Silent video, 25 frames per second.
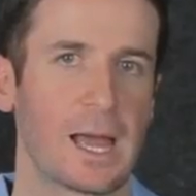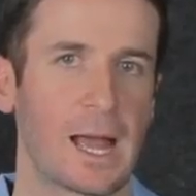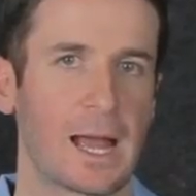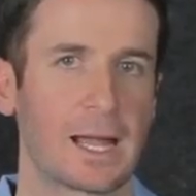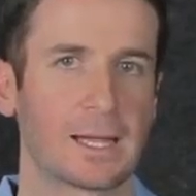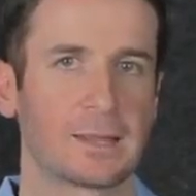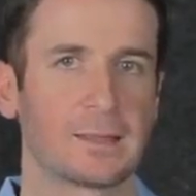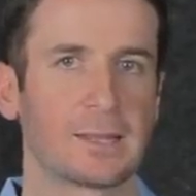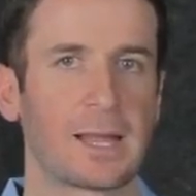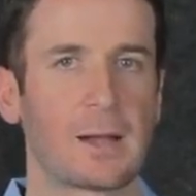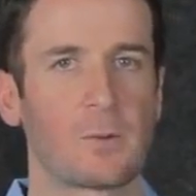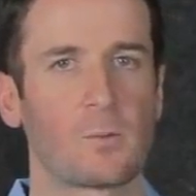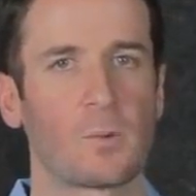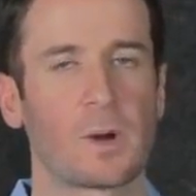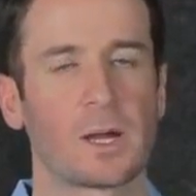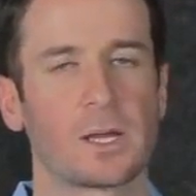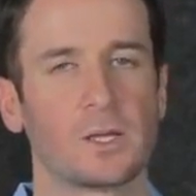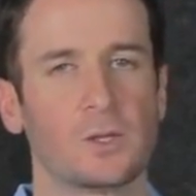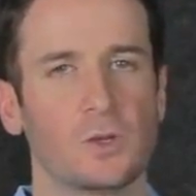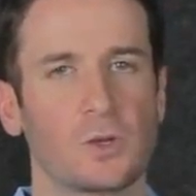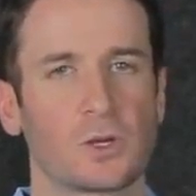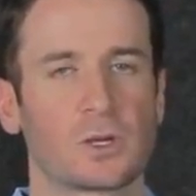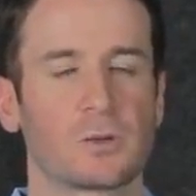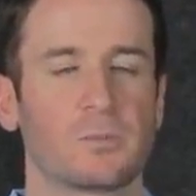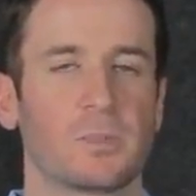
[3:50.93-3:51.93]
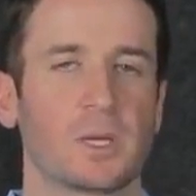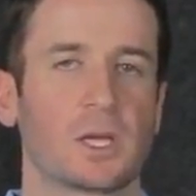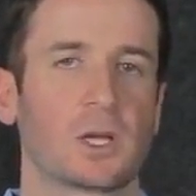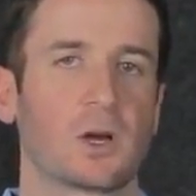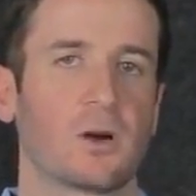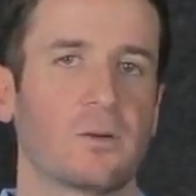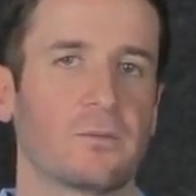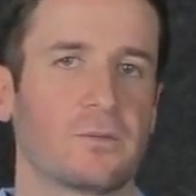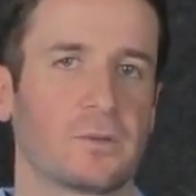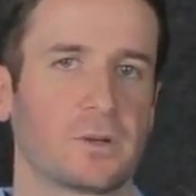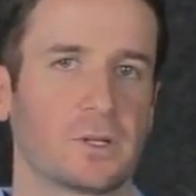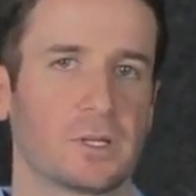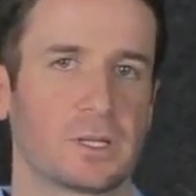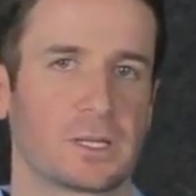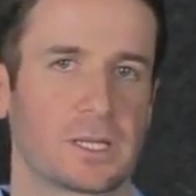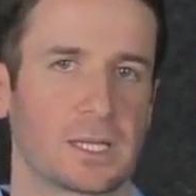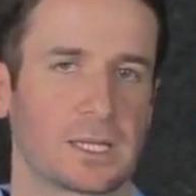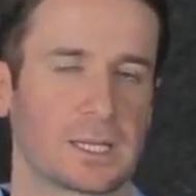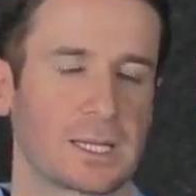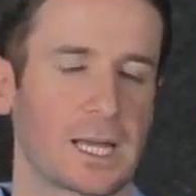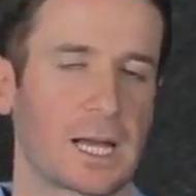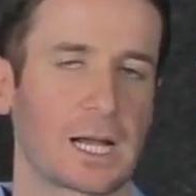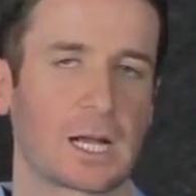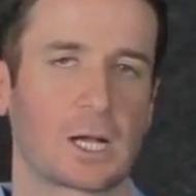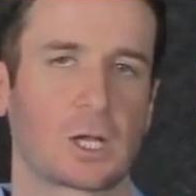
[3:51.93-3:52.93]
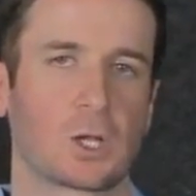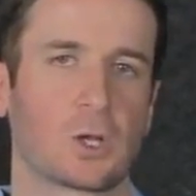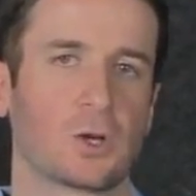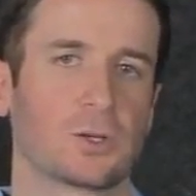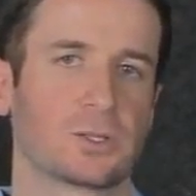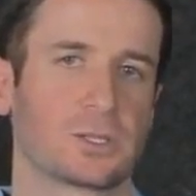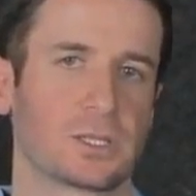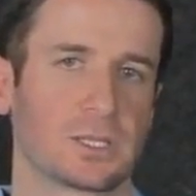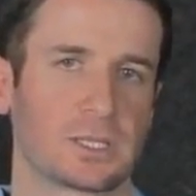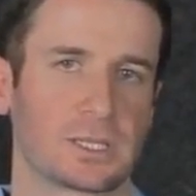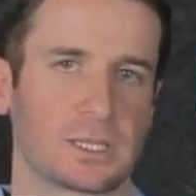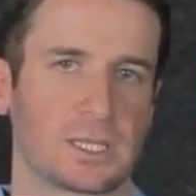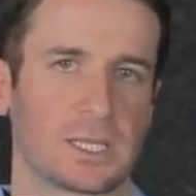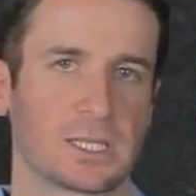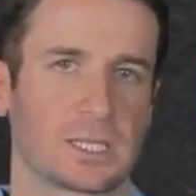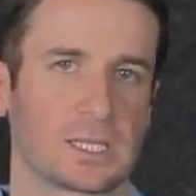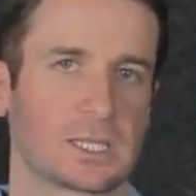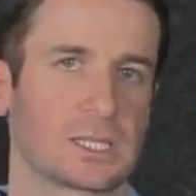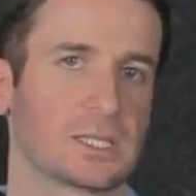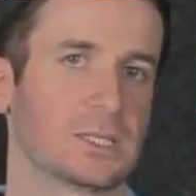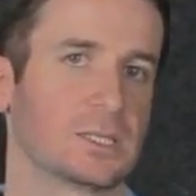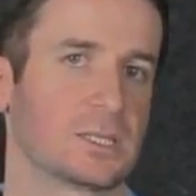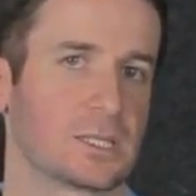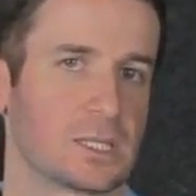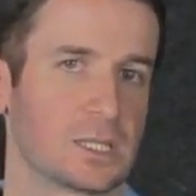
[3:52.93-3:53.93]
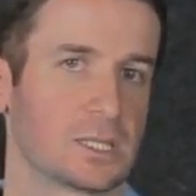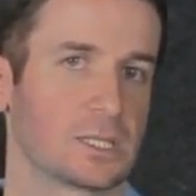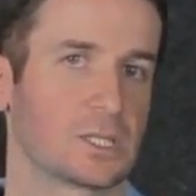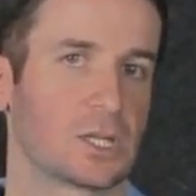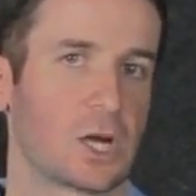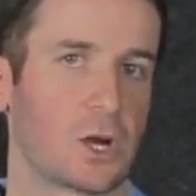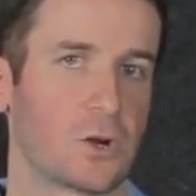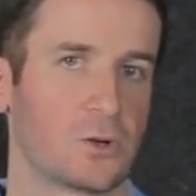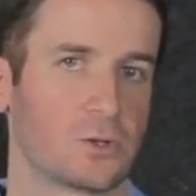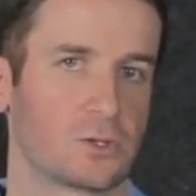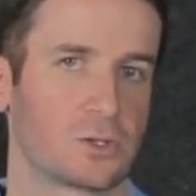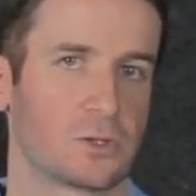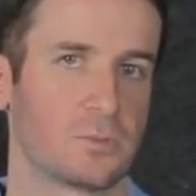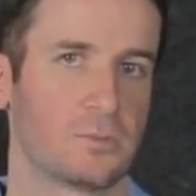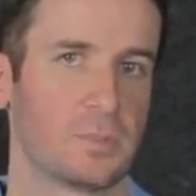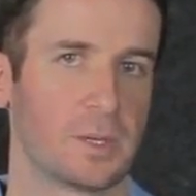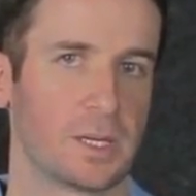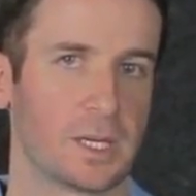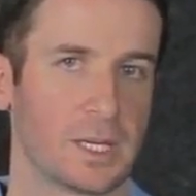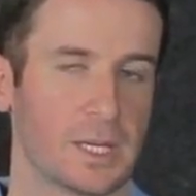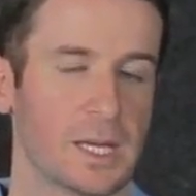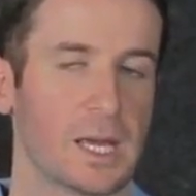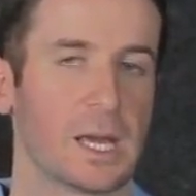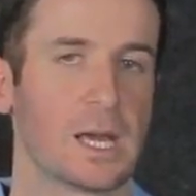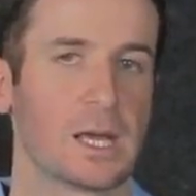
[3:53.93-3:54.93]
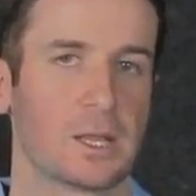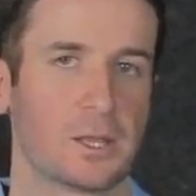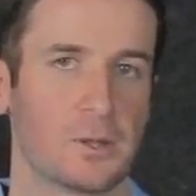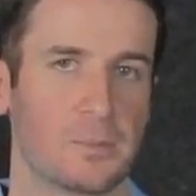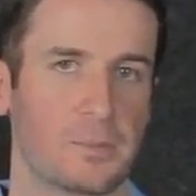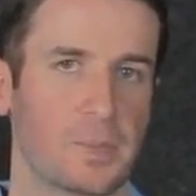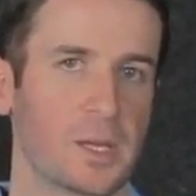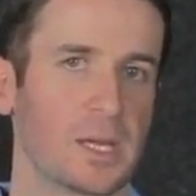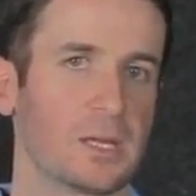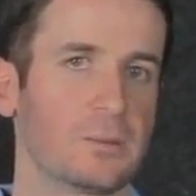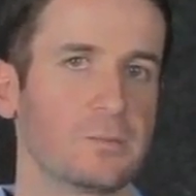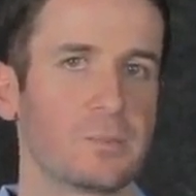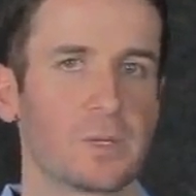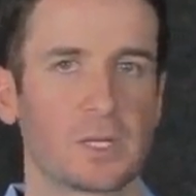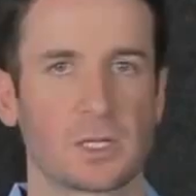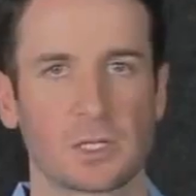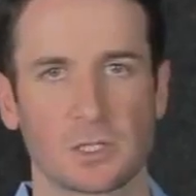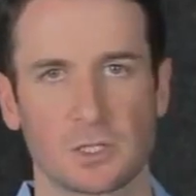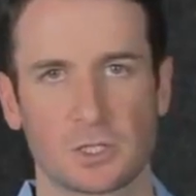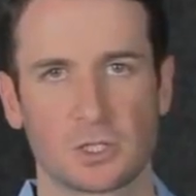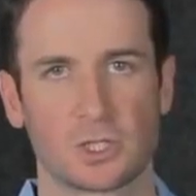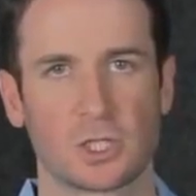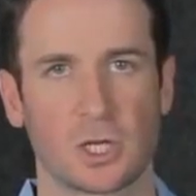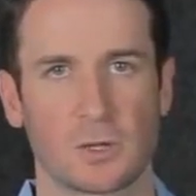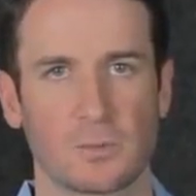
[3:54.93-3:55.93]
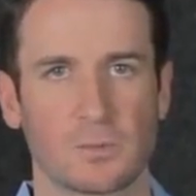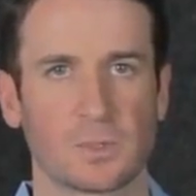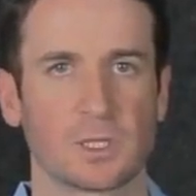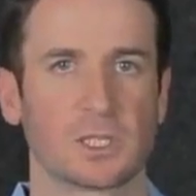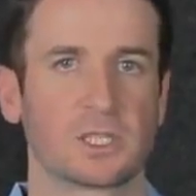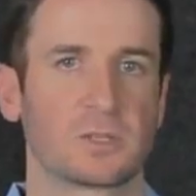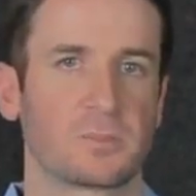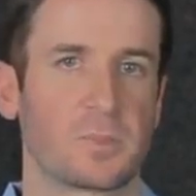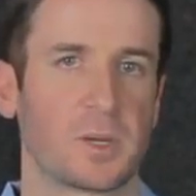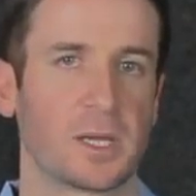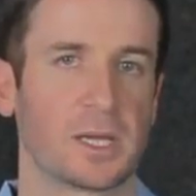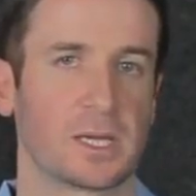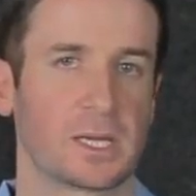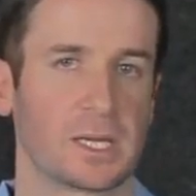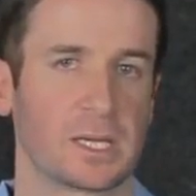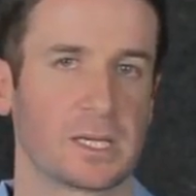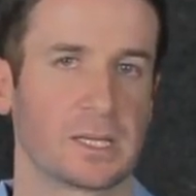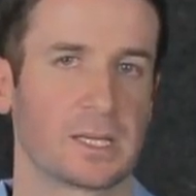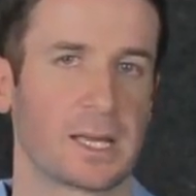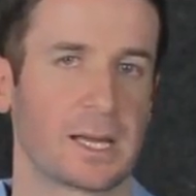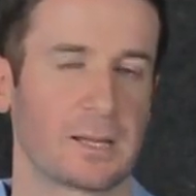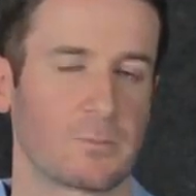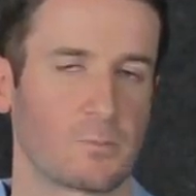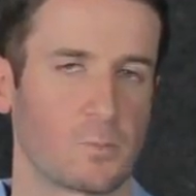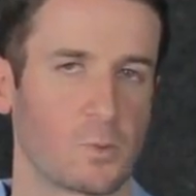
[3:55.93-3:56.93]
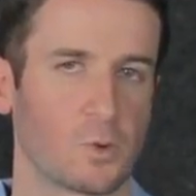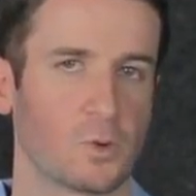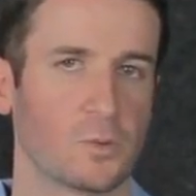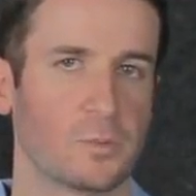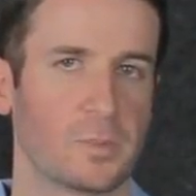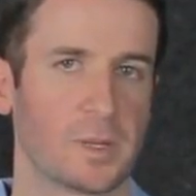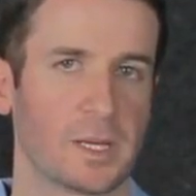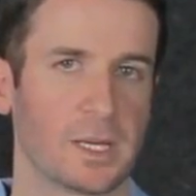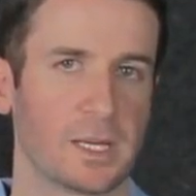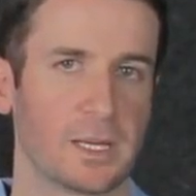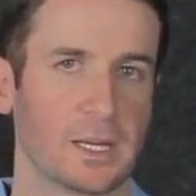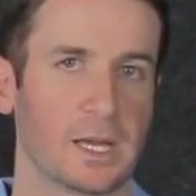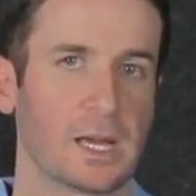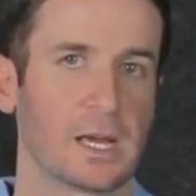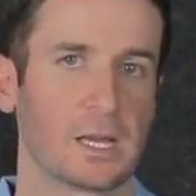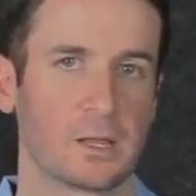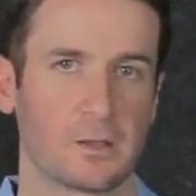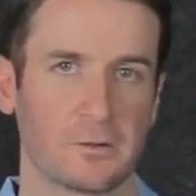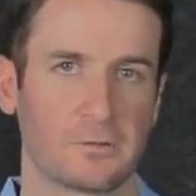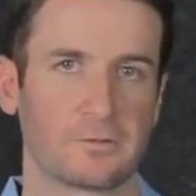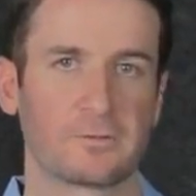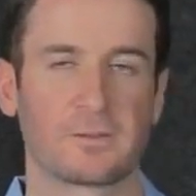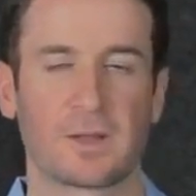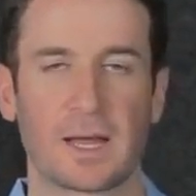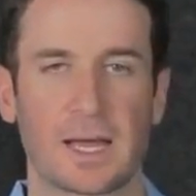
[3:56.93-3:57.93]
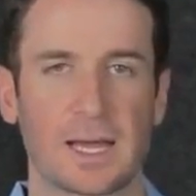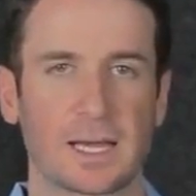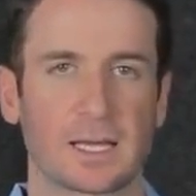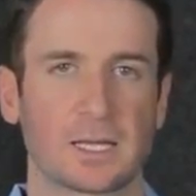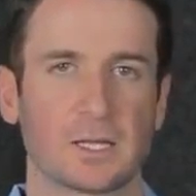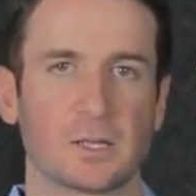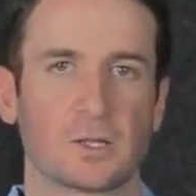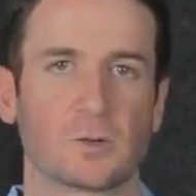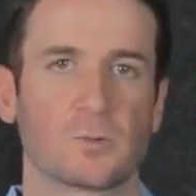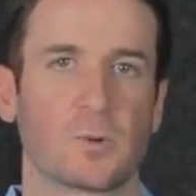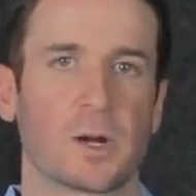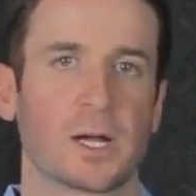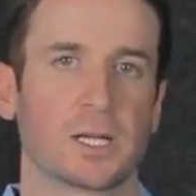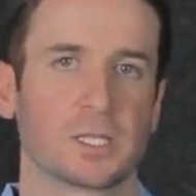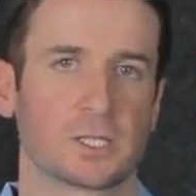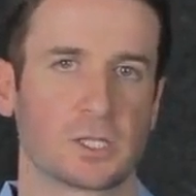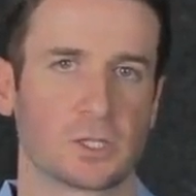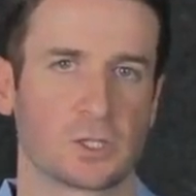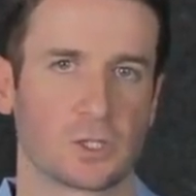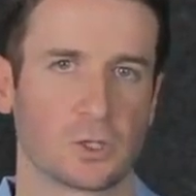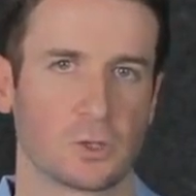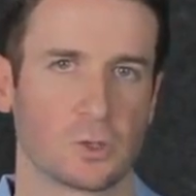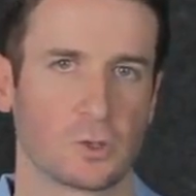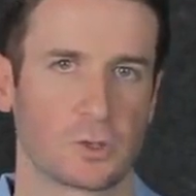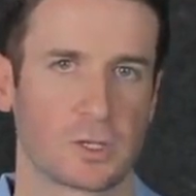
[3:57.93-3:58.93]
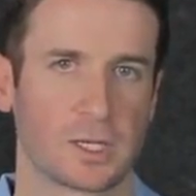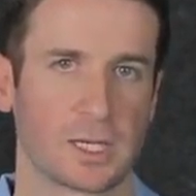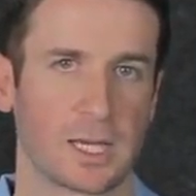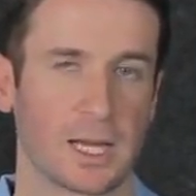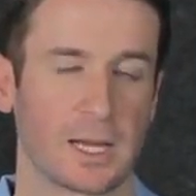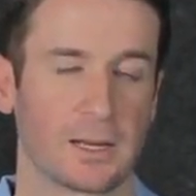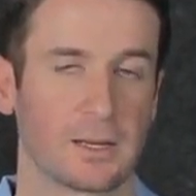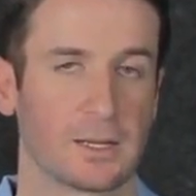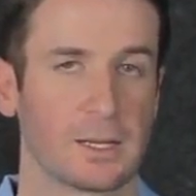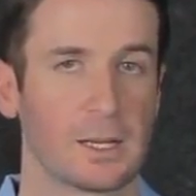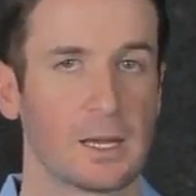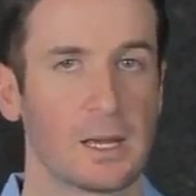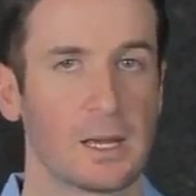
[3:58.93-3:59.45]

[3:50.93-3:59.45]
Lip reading: and that way you can be confident that that closest distance is going to be the pin, because generally speaking that will be the flag in the range that you're looking at.